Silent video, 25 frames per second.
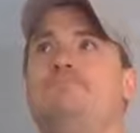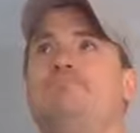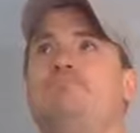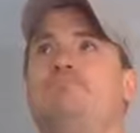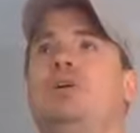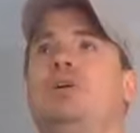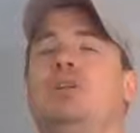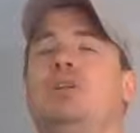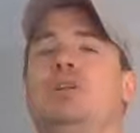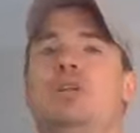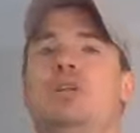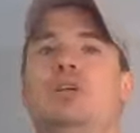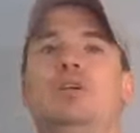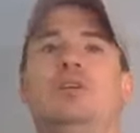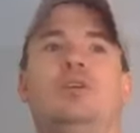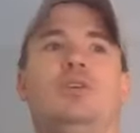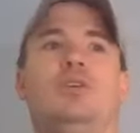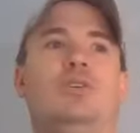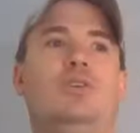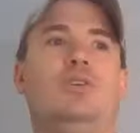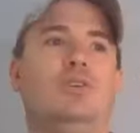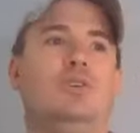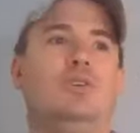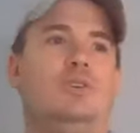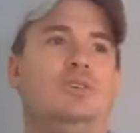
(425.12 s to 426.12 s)

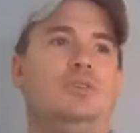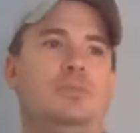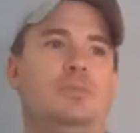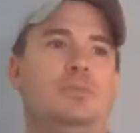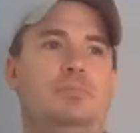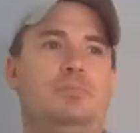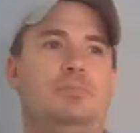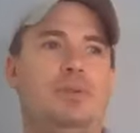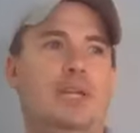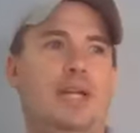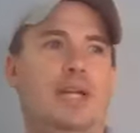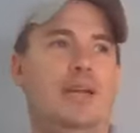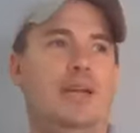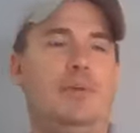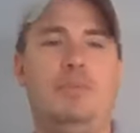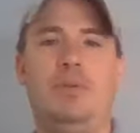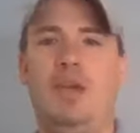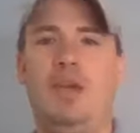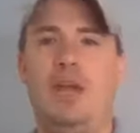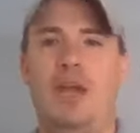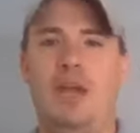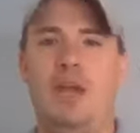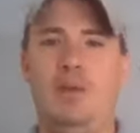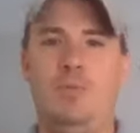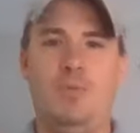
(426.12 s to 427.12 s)
political blame
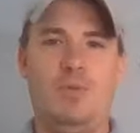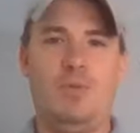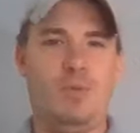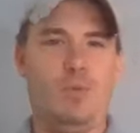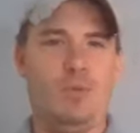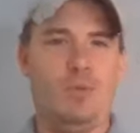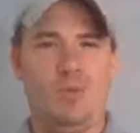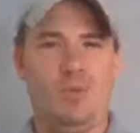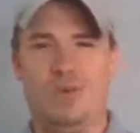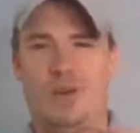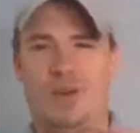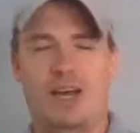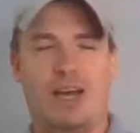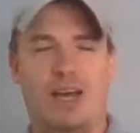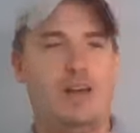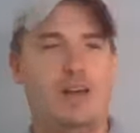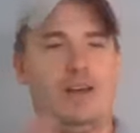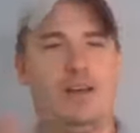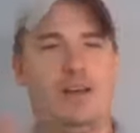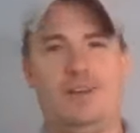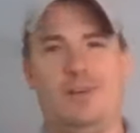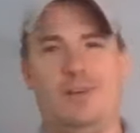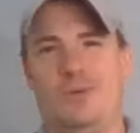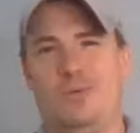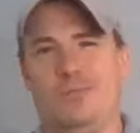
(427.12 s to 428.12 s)
game.
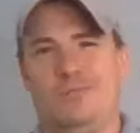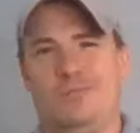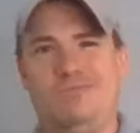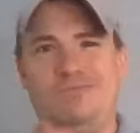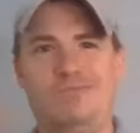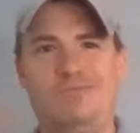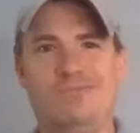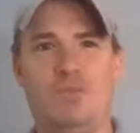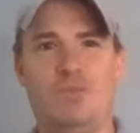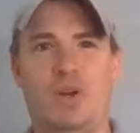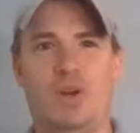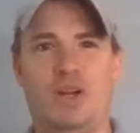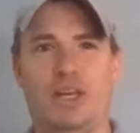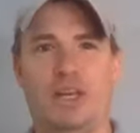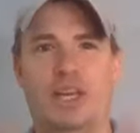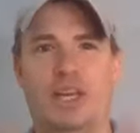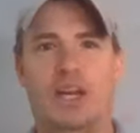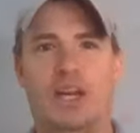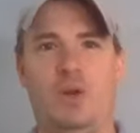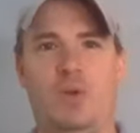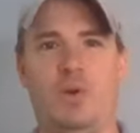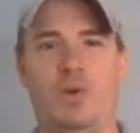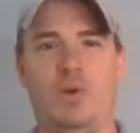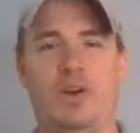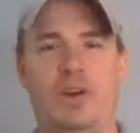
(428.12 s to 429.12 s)
I don't want to get
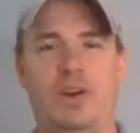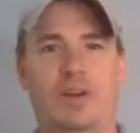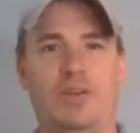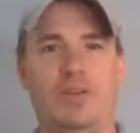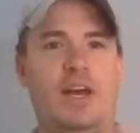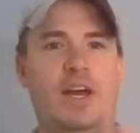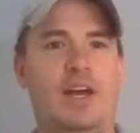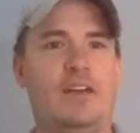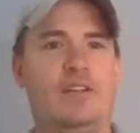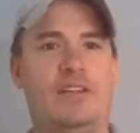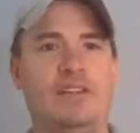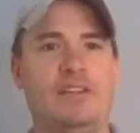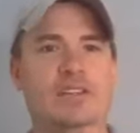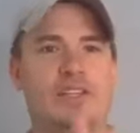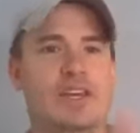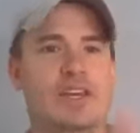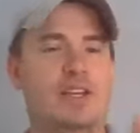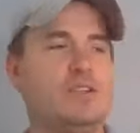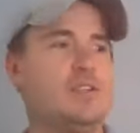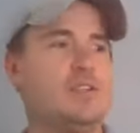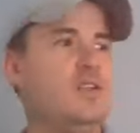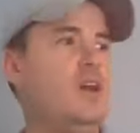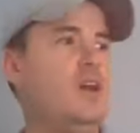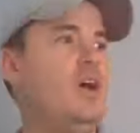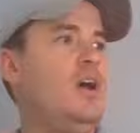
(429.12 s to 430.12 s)
anywhere near that in this
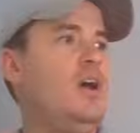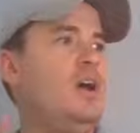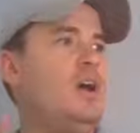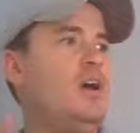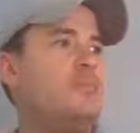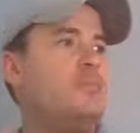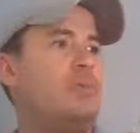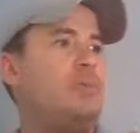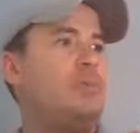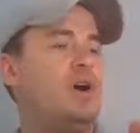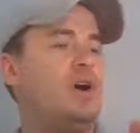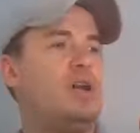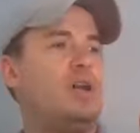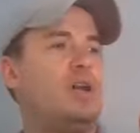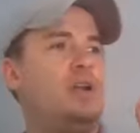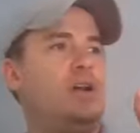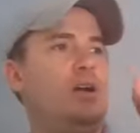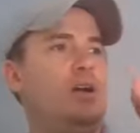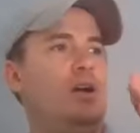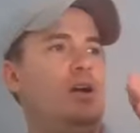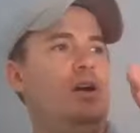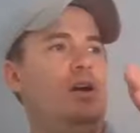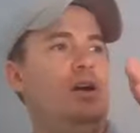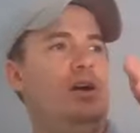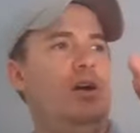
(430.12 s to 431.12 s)
sense, but
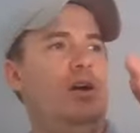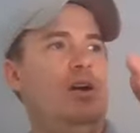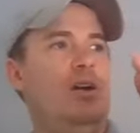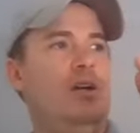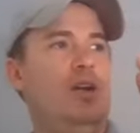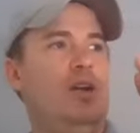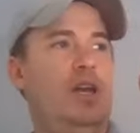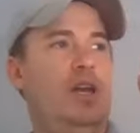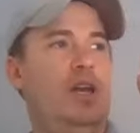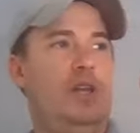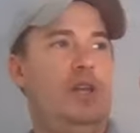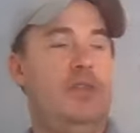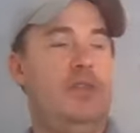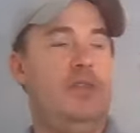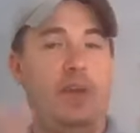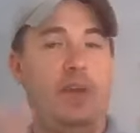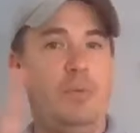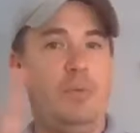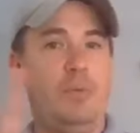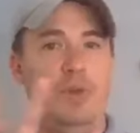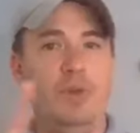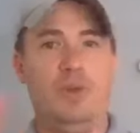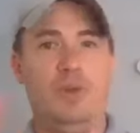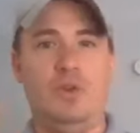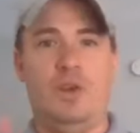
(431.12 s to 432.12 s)
they
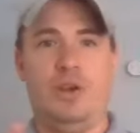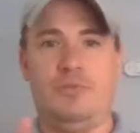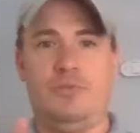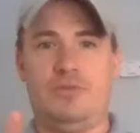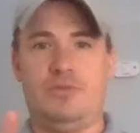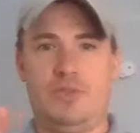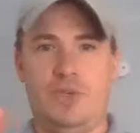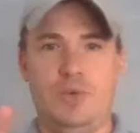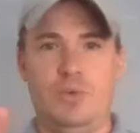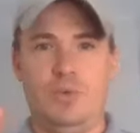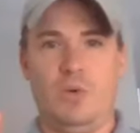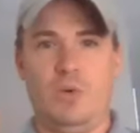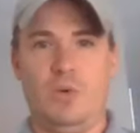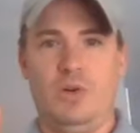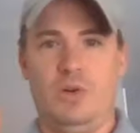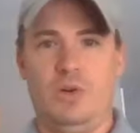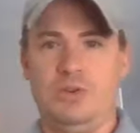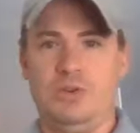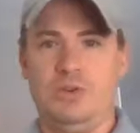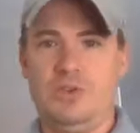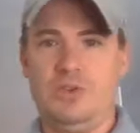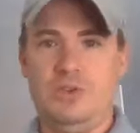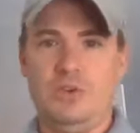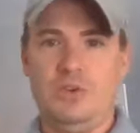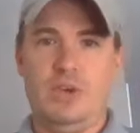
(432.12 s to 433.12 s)
really only have two
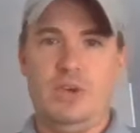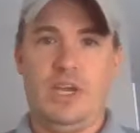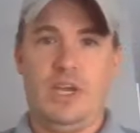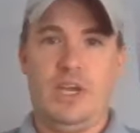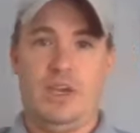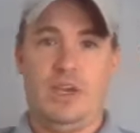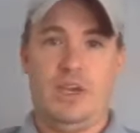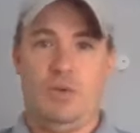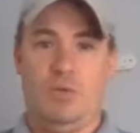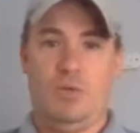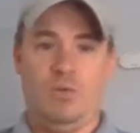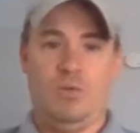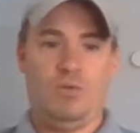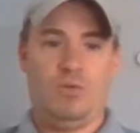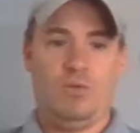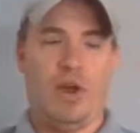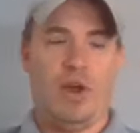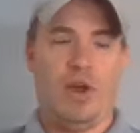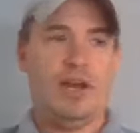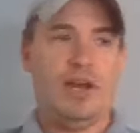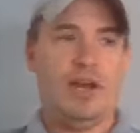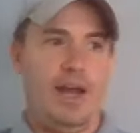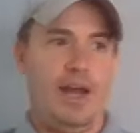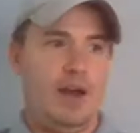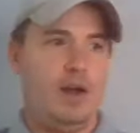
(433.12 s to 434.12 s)
roles. And
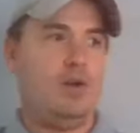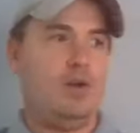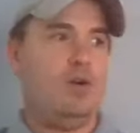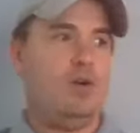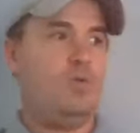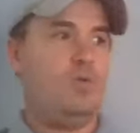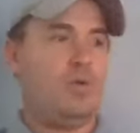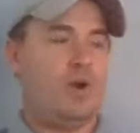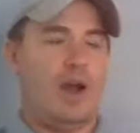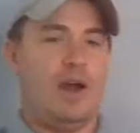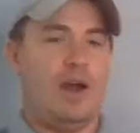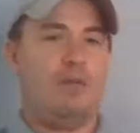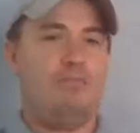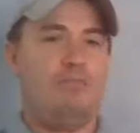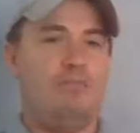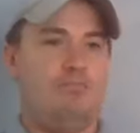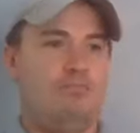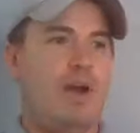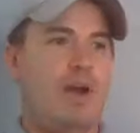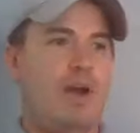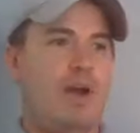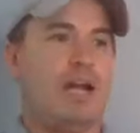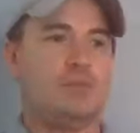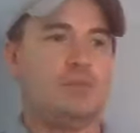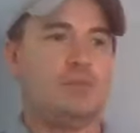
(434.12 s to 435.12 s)
right now we're at
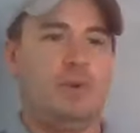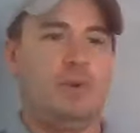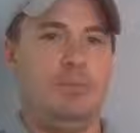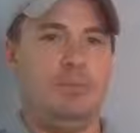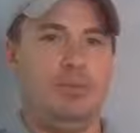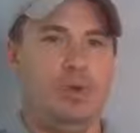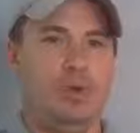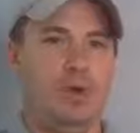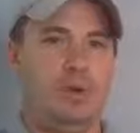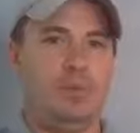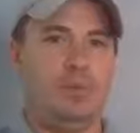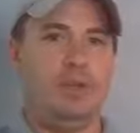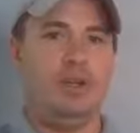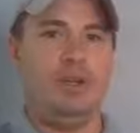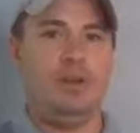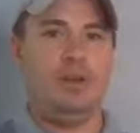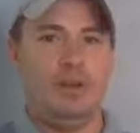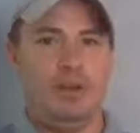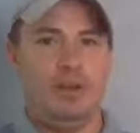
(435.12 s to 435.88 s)
maximum employment,